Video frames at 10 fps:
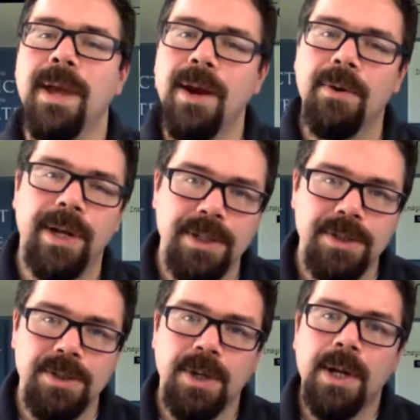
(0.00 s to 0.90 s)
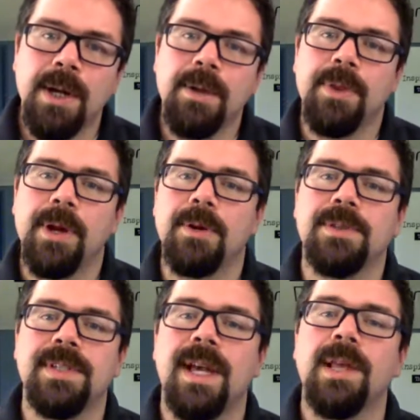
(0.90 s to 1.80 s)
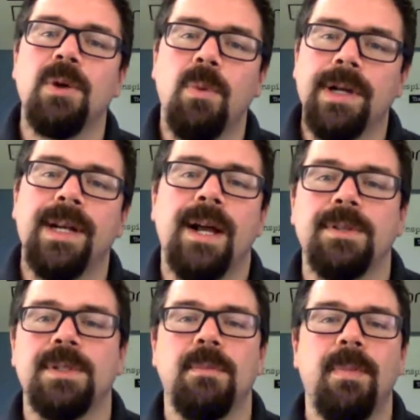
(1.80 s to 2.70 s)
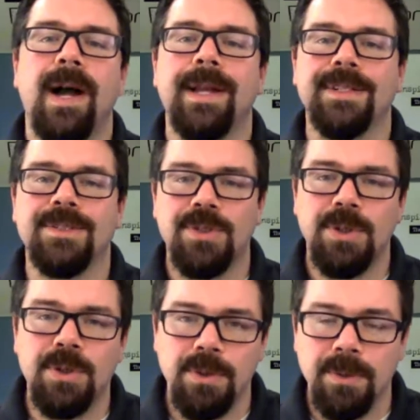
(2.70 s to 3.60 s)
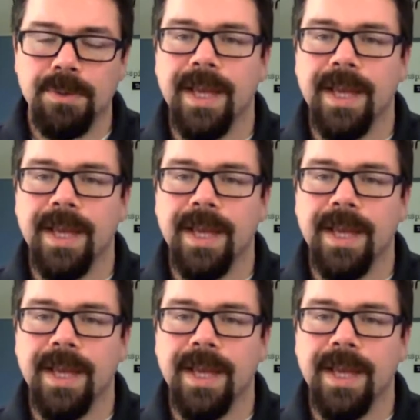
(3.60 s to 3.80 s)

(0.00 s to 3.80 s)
a marriage, they're selling one house and buying two.